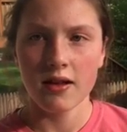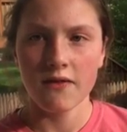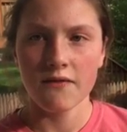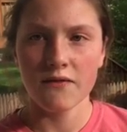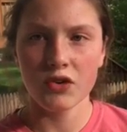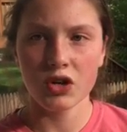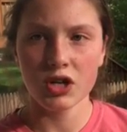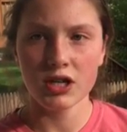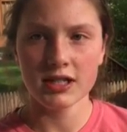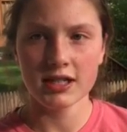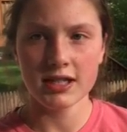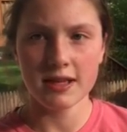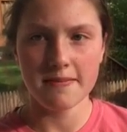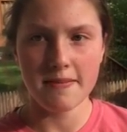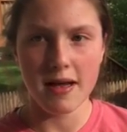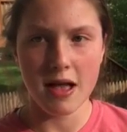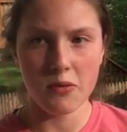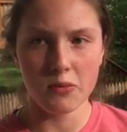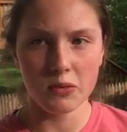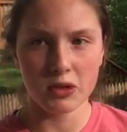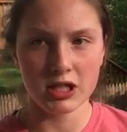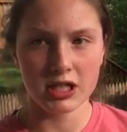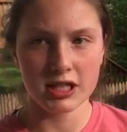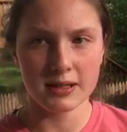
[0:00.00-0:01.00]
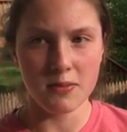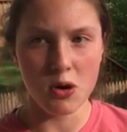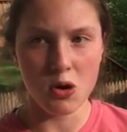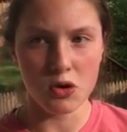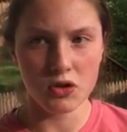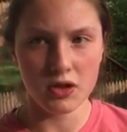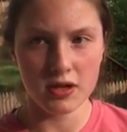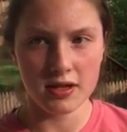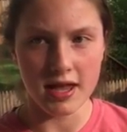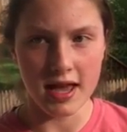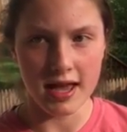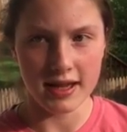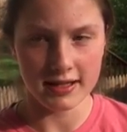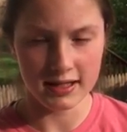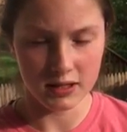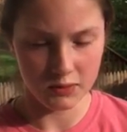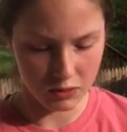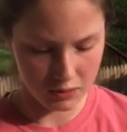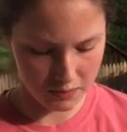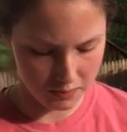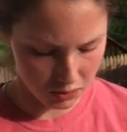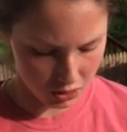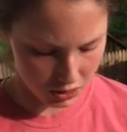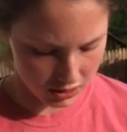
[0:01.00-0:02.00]
First, the men would smoke the nests
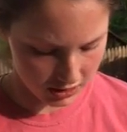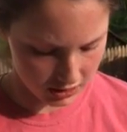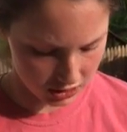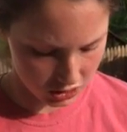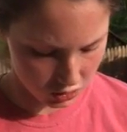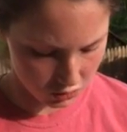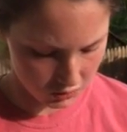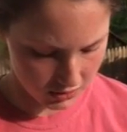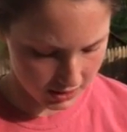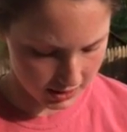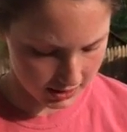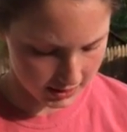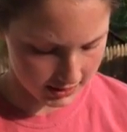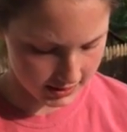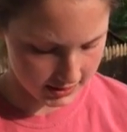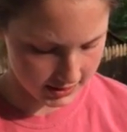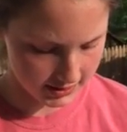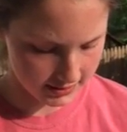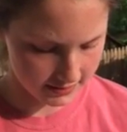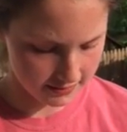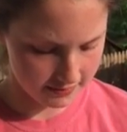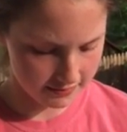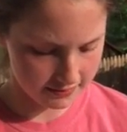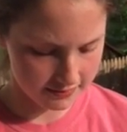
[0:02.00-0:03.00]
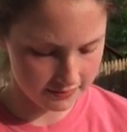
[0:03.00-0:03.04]
with burning twigs.